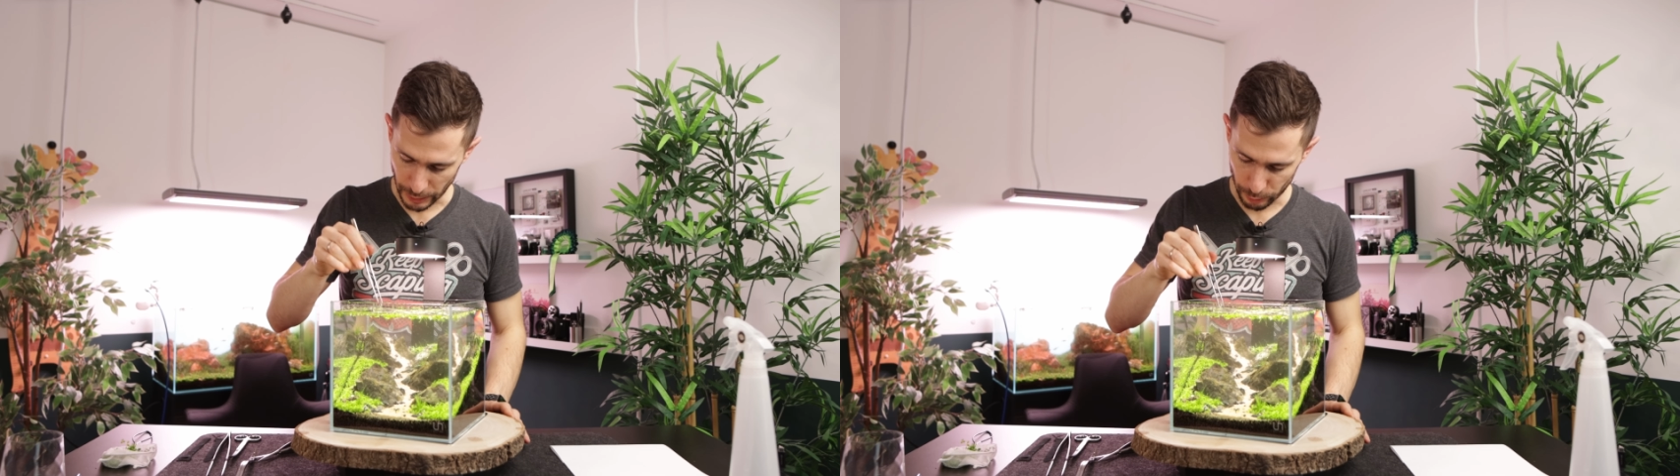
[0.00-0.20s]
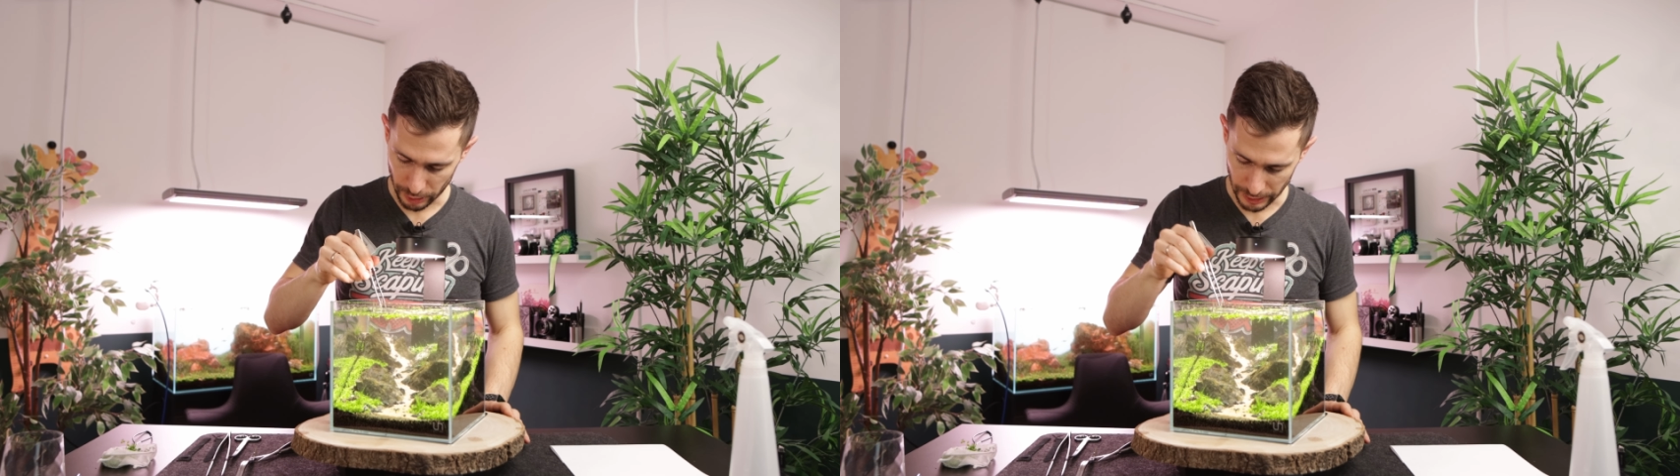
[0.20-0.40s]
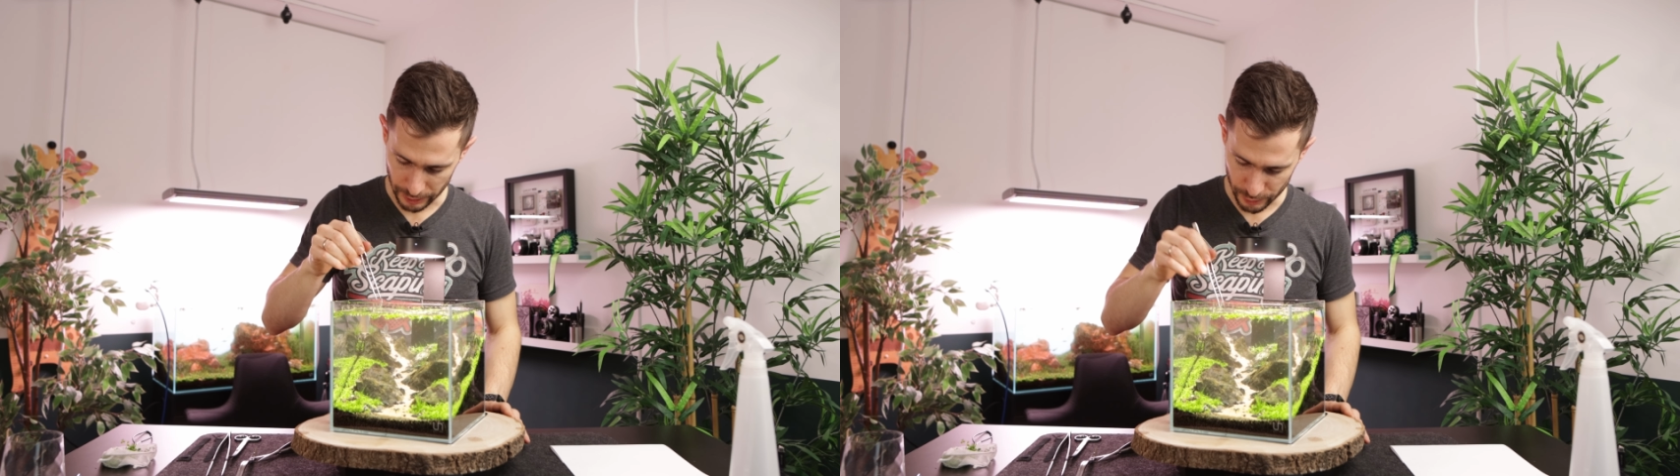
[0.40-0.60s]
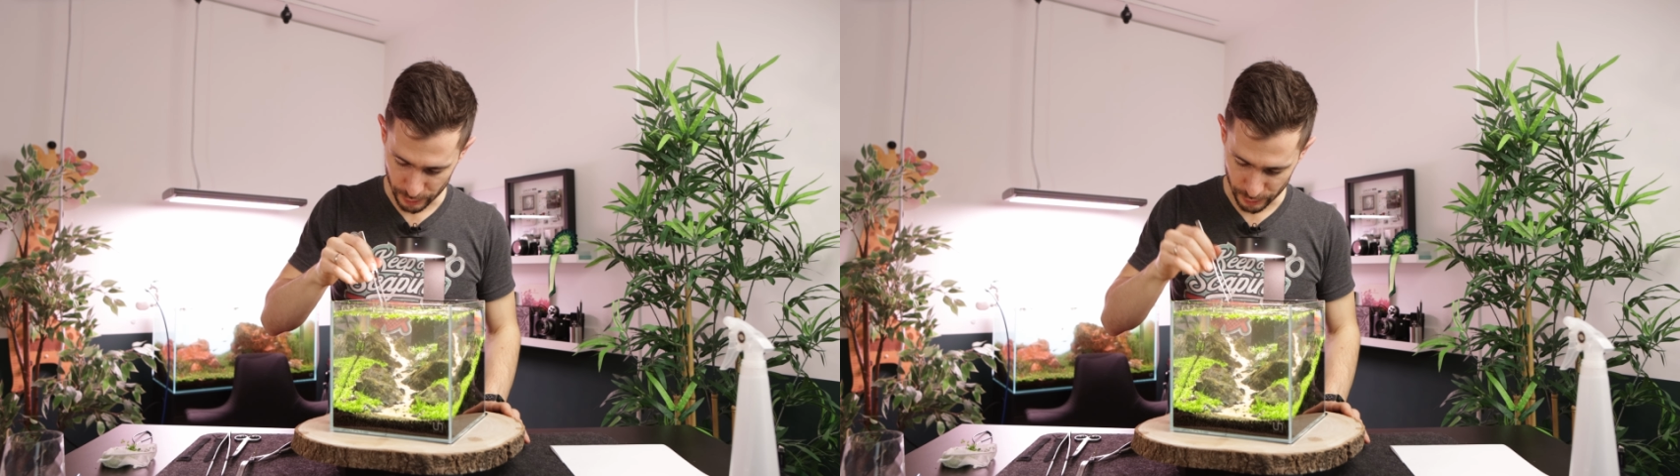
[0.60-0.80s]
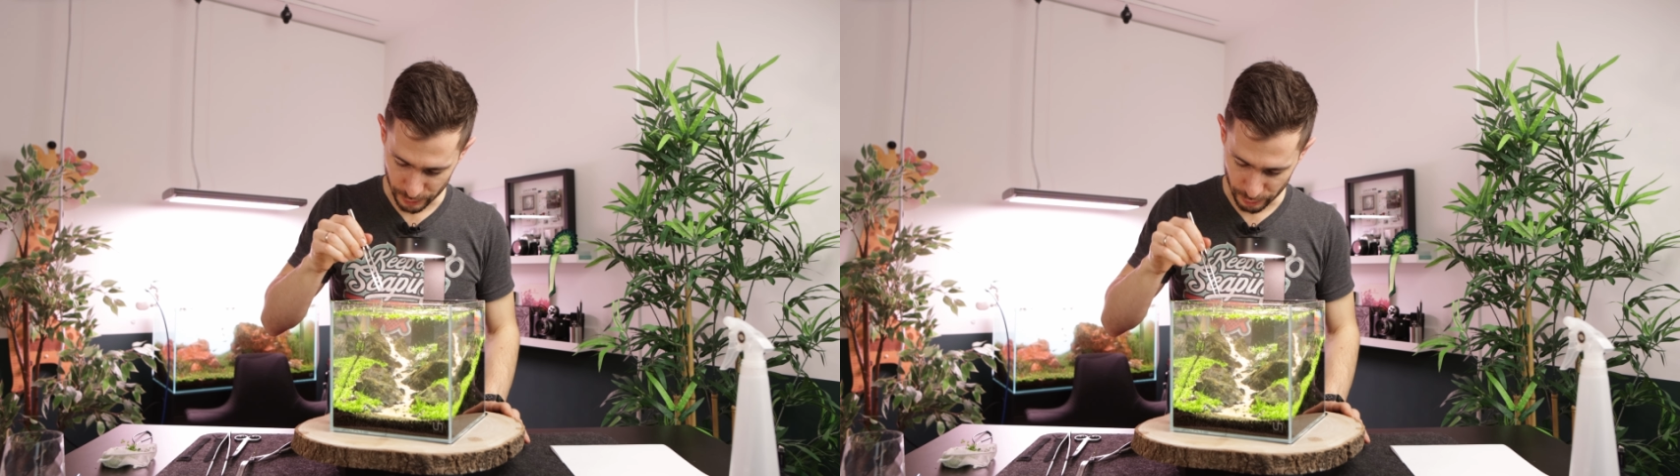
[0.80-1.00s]
I would like
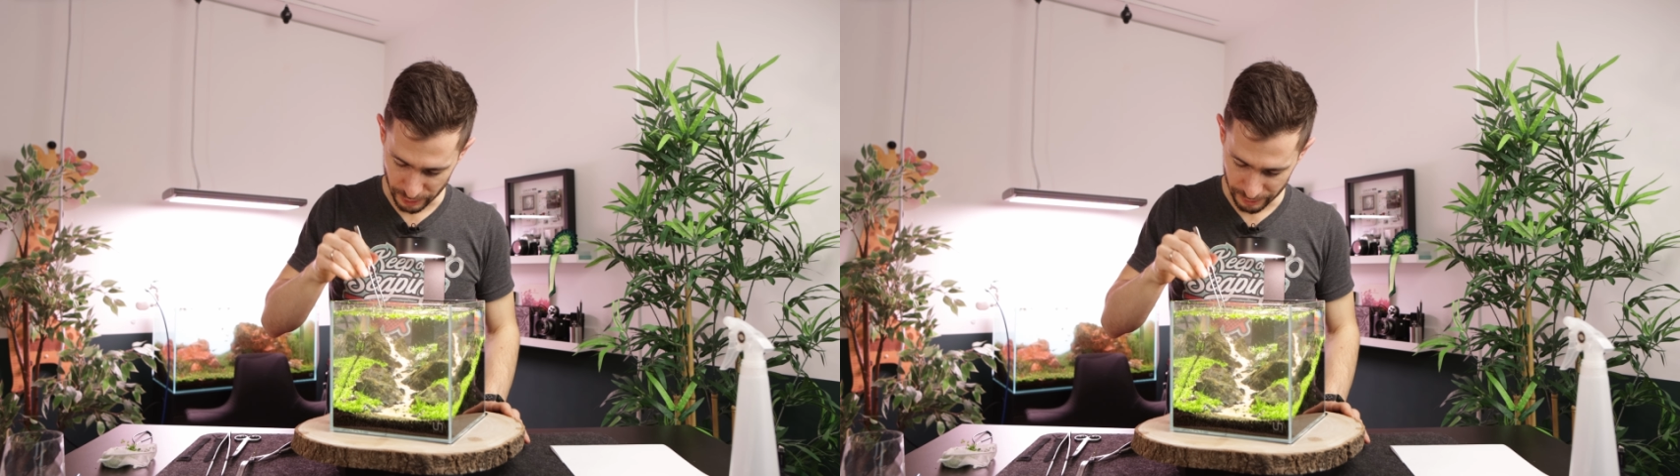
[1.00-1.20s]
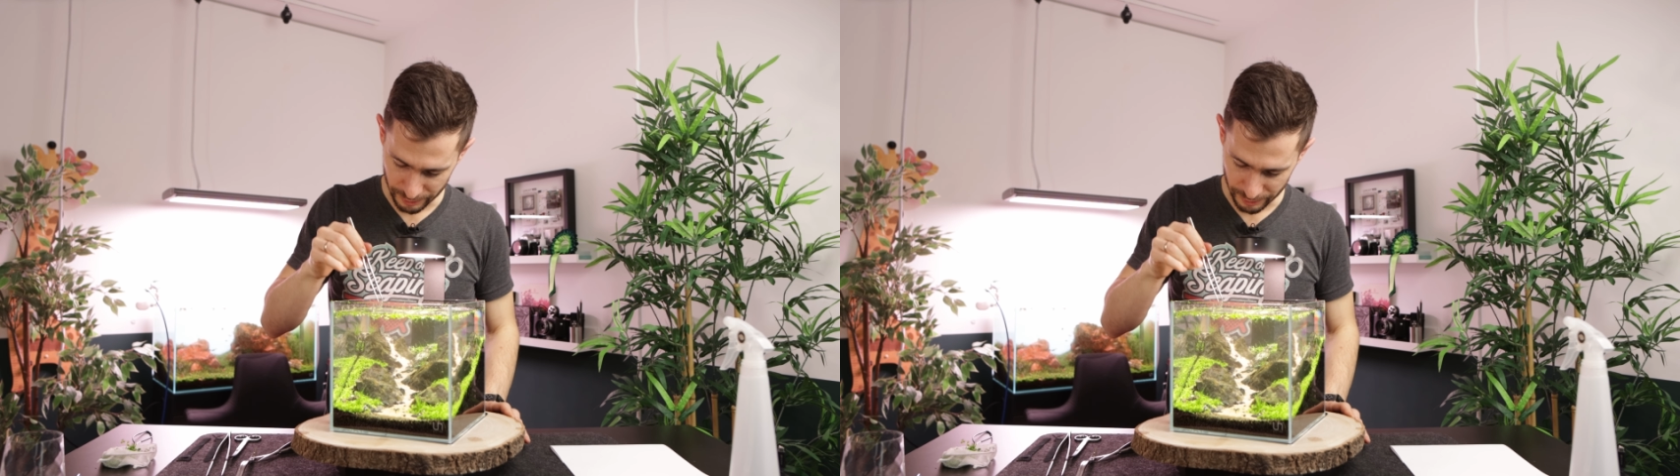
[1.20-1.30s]
to